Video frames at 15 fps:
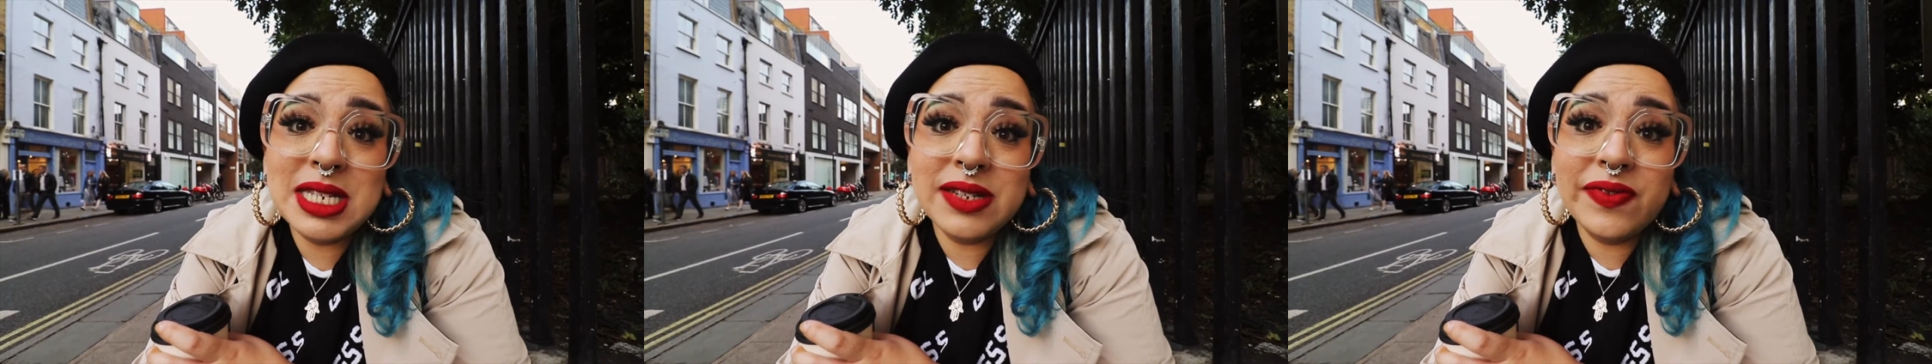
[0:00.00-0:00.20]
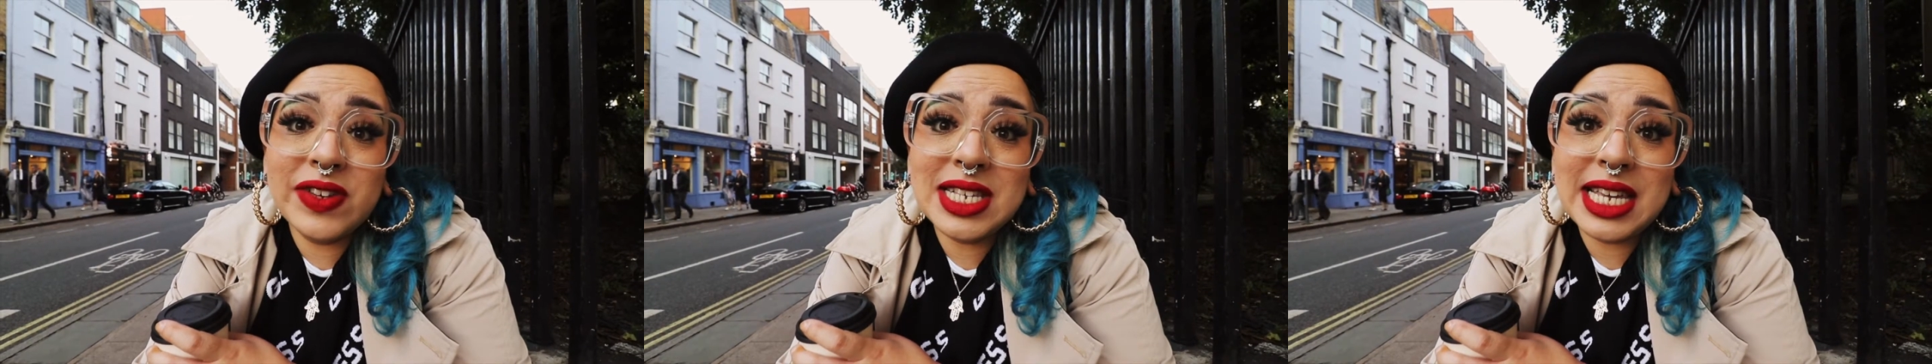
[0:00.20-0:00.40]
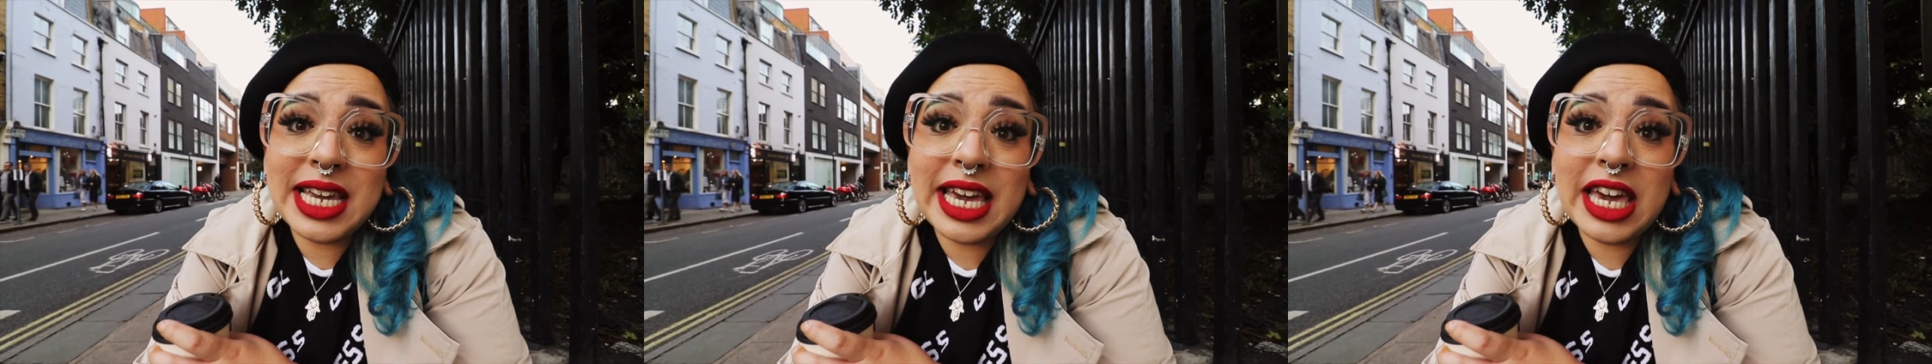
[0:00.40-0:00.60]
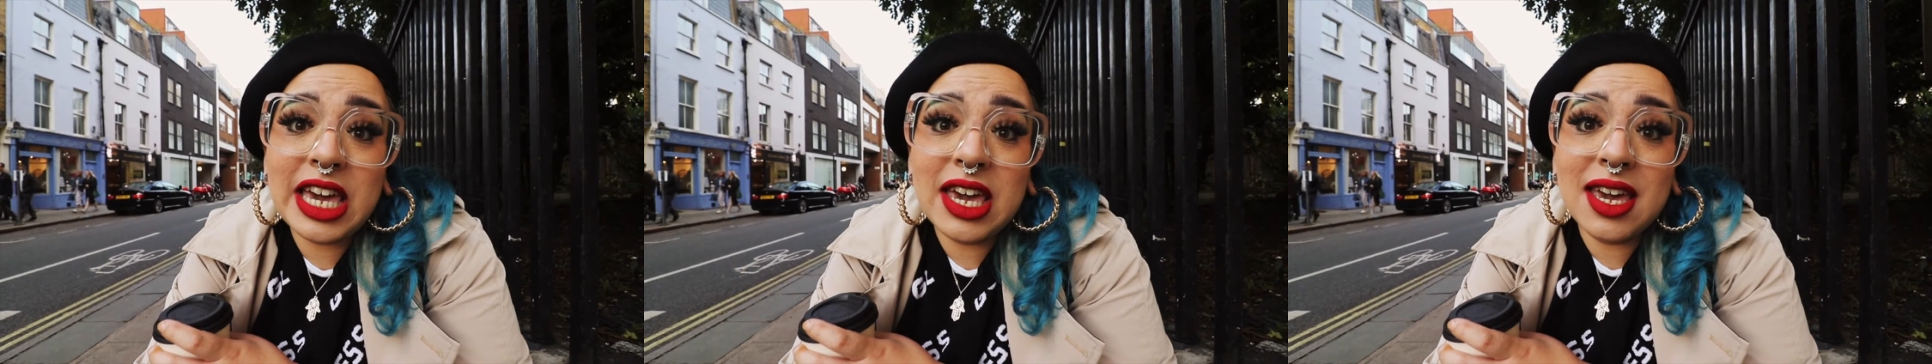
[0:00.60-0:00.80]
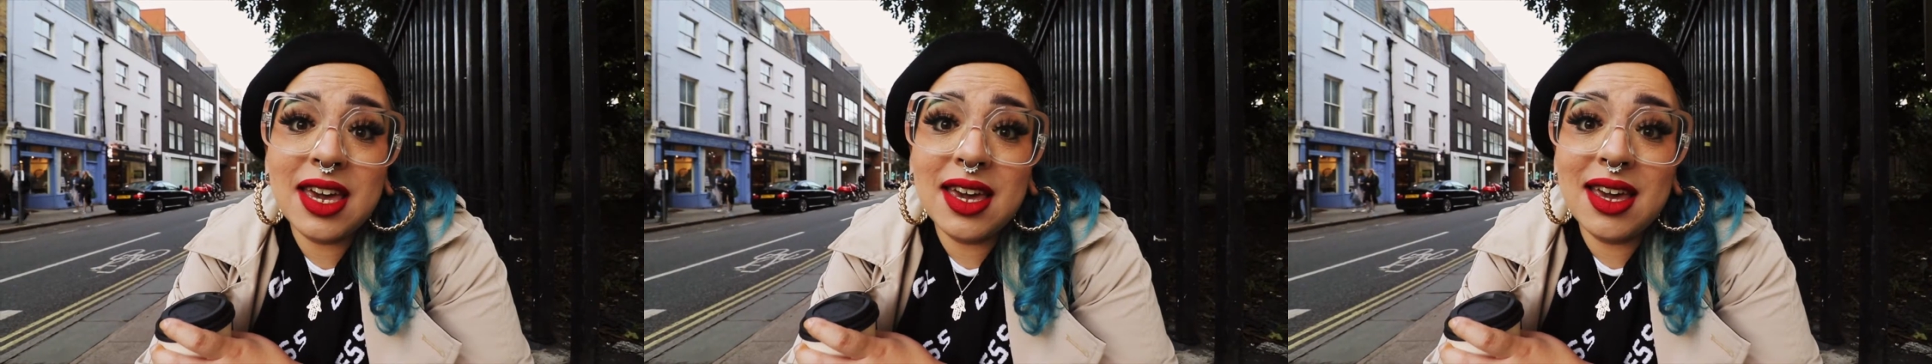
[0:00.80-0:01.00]
to visit
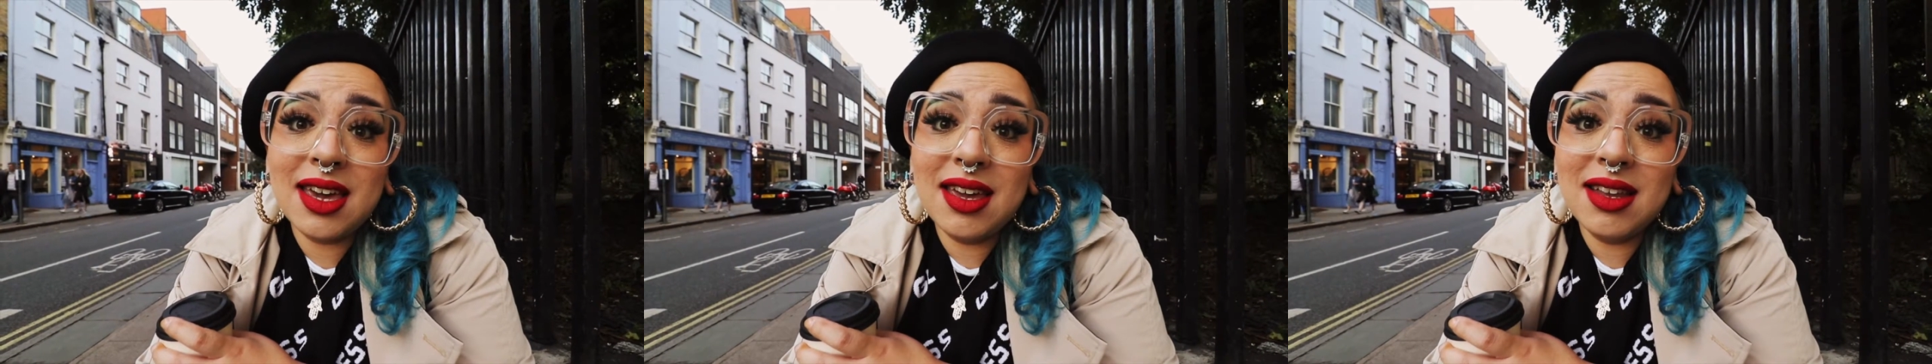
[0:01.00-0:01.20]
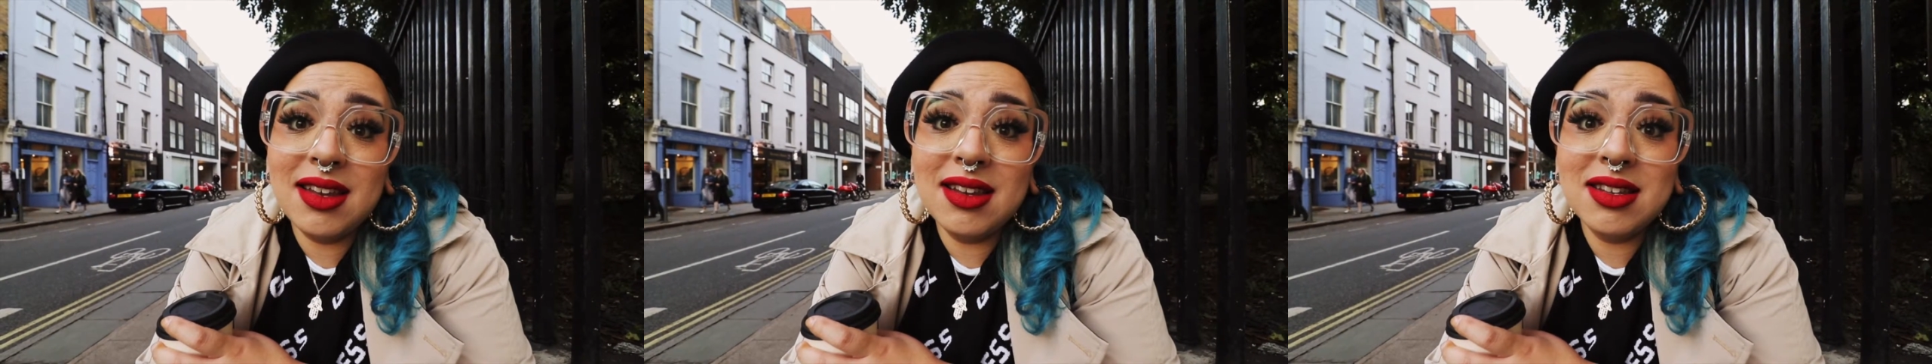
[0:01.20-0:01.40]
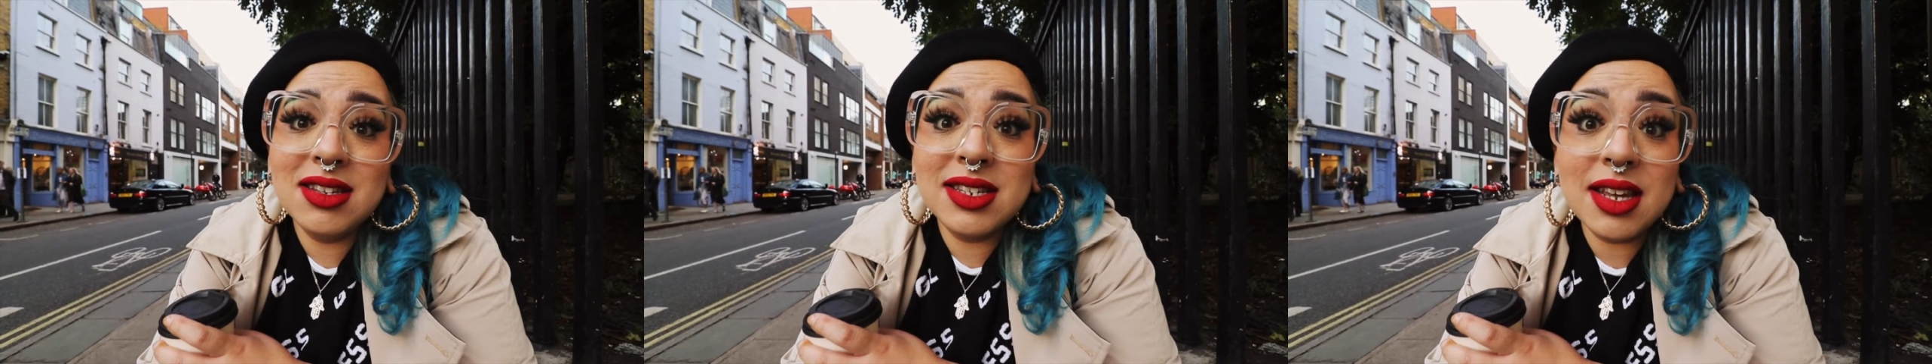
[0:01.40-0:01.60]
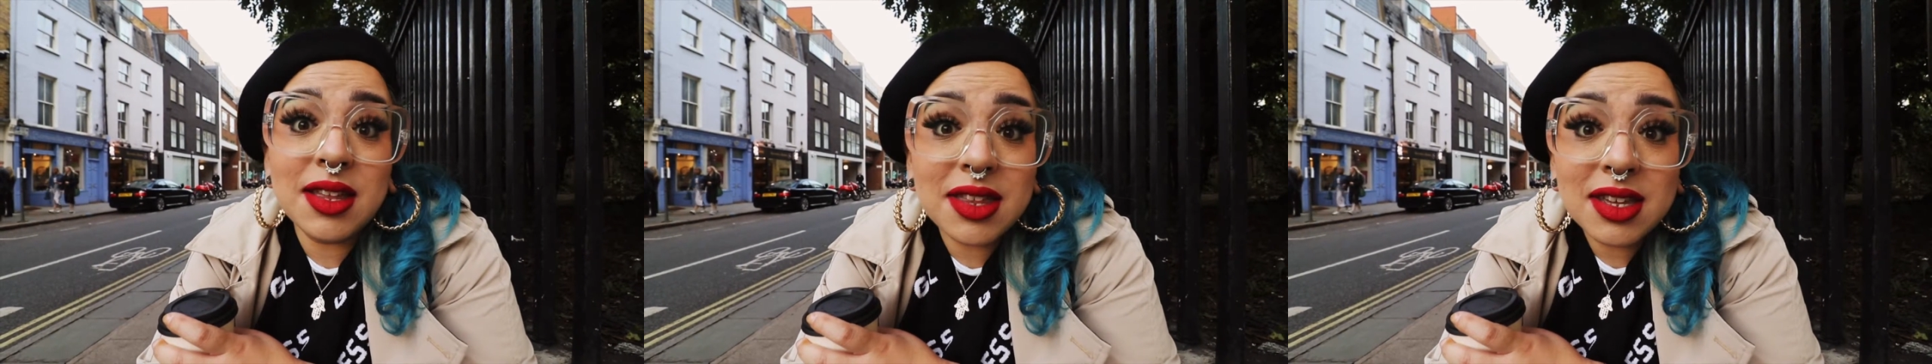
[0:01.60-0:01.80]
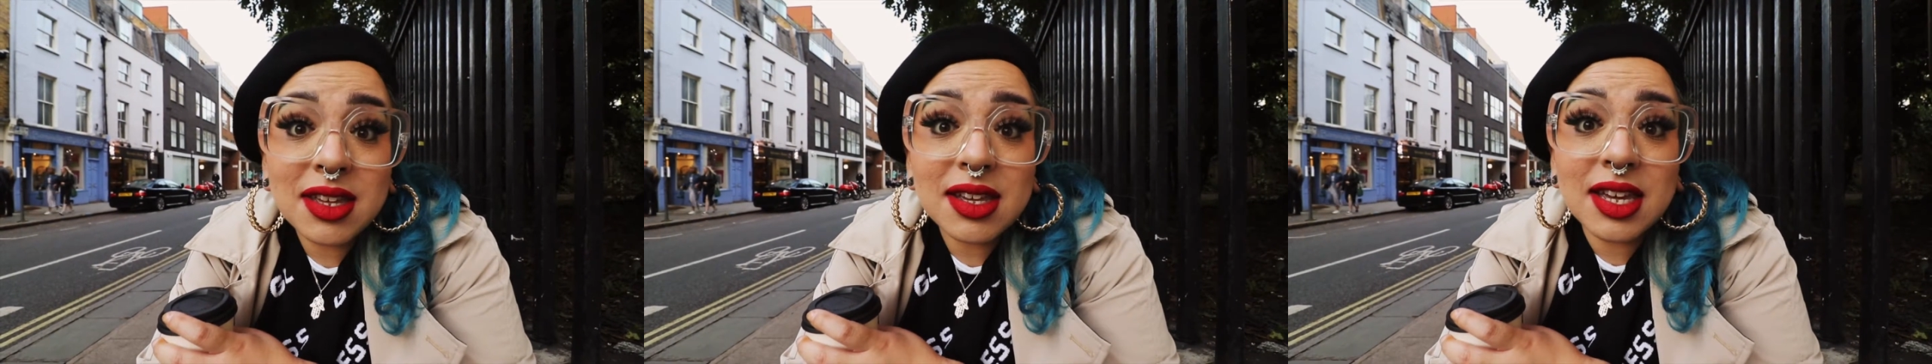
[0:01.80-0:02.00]
here in
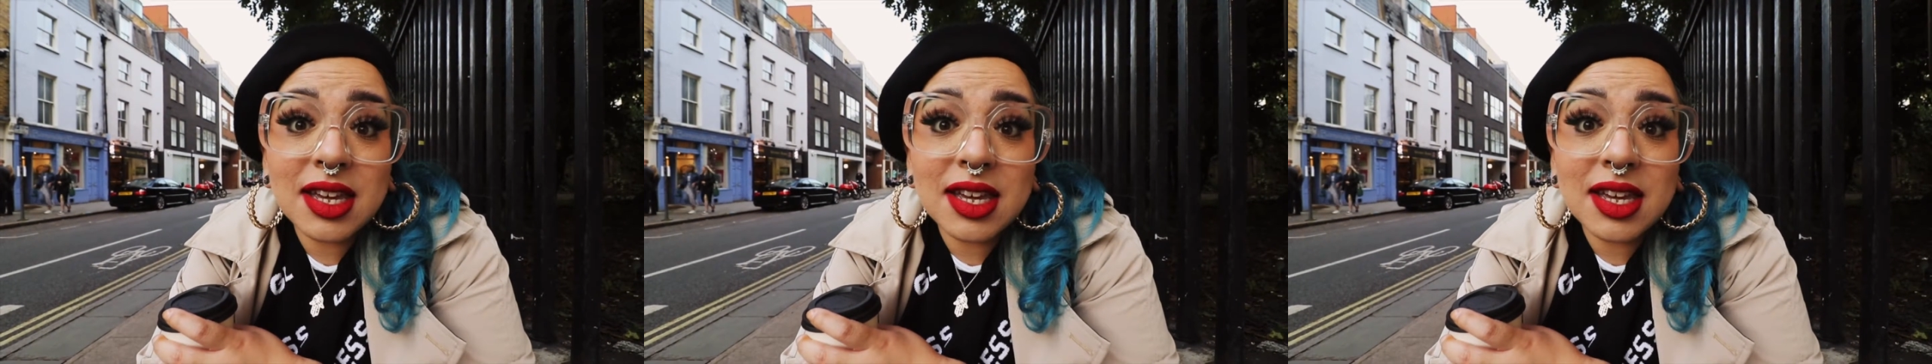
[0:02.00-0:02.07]
Southwark.